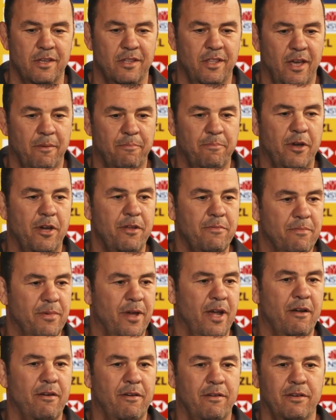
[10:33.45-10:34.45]
that Bowden
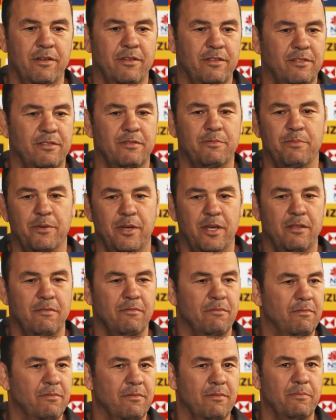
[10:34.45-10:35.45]
Barrett has
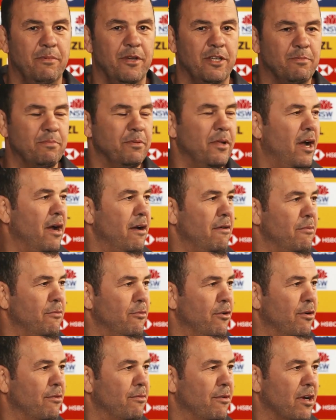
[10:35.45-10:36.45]
been best player in
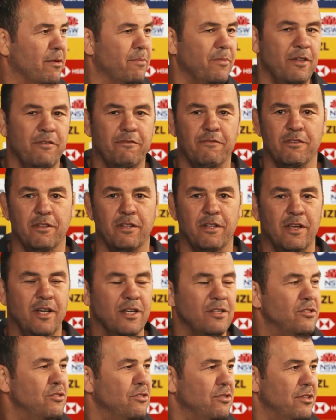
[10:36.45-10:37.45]
world rugby for the
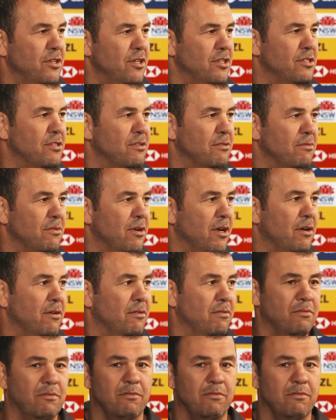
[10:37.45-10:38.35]
last 2 years in a row,